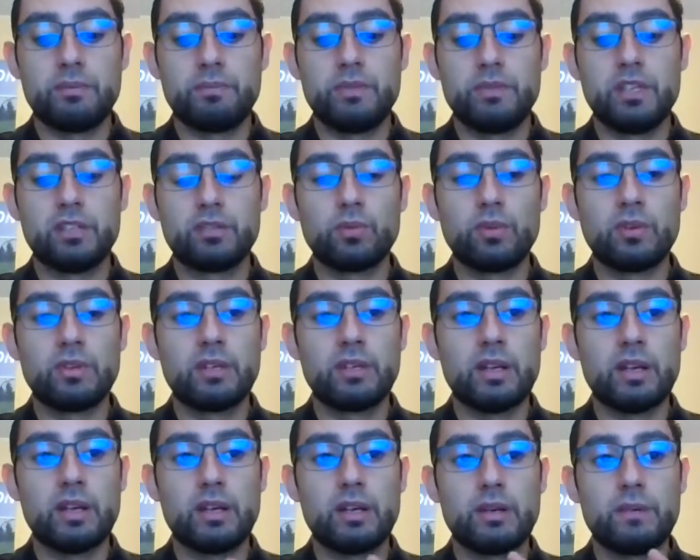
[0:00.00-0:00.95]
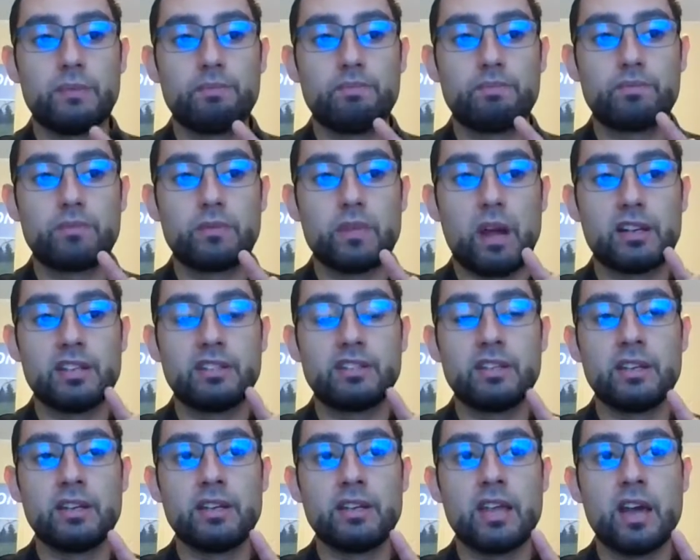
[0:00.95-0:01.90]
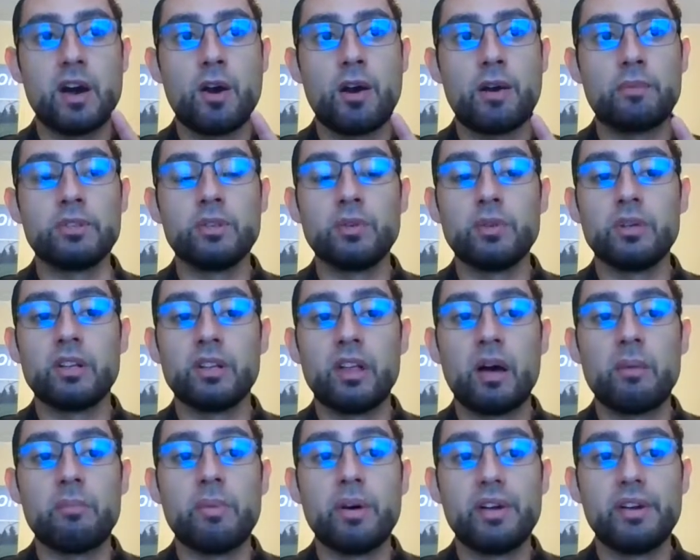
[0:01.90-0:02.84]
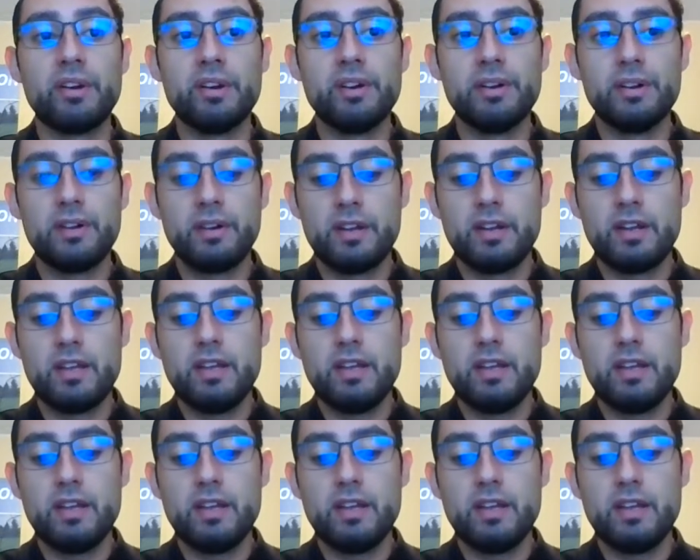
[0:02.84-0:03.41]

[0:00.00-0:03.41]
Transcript: This one, I'd say now I'm doing a lot better,